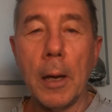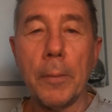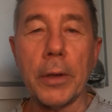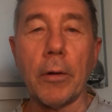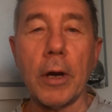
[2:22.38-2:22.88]

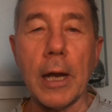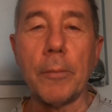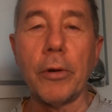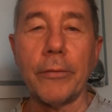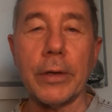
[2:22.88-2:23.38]
But there are a
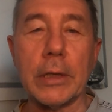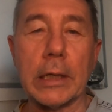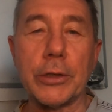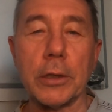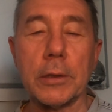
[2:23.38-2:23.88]
number of
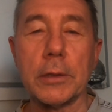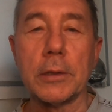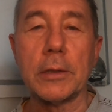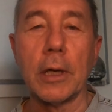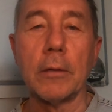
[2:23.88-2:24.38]

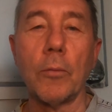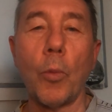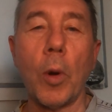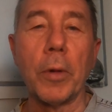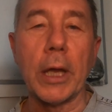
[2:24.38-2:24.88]
addictions, and
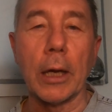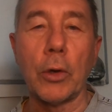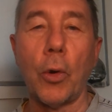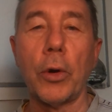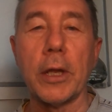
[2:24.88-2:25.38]
when we get
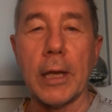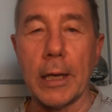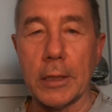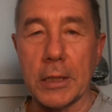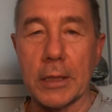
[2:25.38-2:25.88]
caught in that
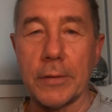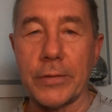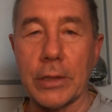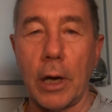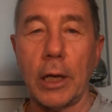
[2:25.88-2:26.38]
addictive
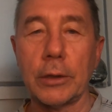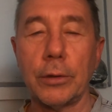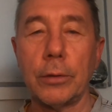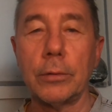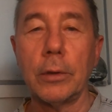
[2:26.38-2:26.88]

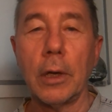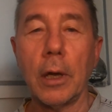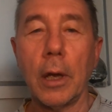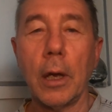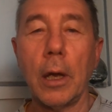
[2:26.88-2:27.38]
cycle,
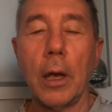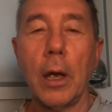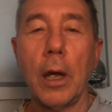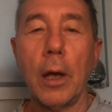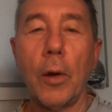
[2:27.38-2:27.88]

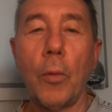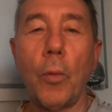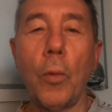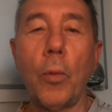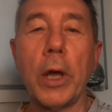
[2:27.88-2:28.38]

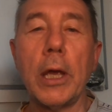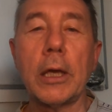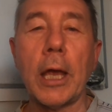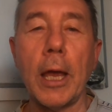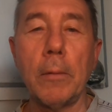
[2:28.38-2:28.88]
we
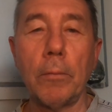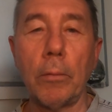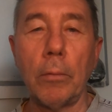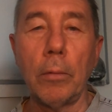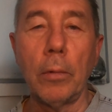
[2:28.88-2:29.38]
keep
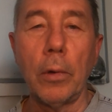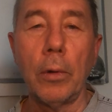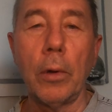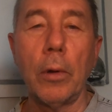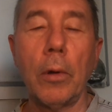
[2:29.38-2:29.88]

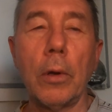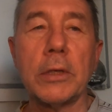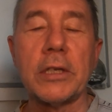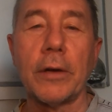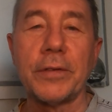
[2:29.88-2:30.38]

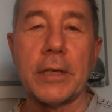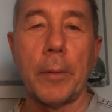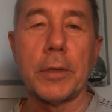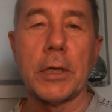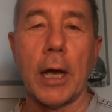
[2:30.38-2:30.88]

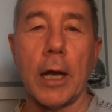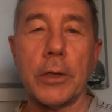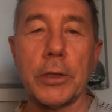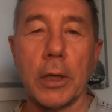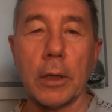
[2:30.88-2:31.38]

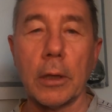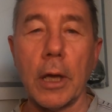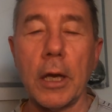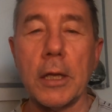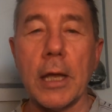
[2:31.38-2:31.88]
self-sabotaging,
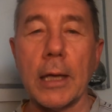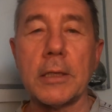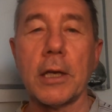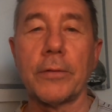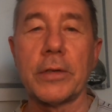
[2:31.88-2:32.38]
and in that
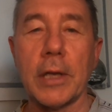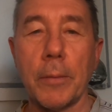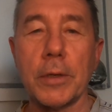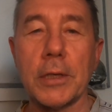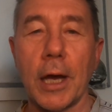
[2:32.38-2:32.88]

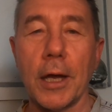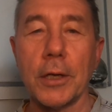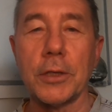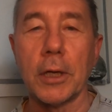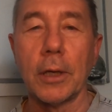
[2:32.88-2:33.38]

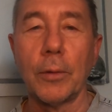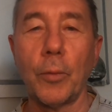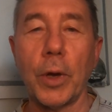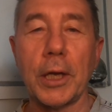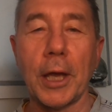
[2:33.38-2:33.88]
self-sabotaging
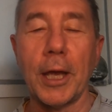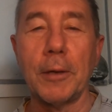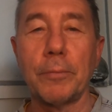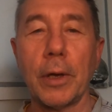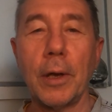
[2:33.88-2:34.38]
we keep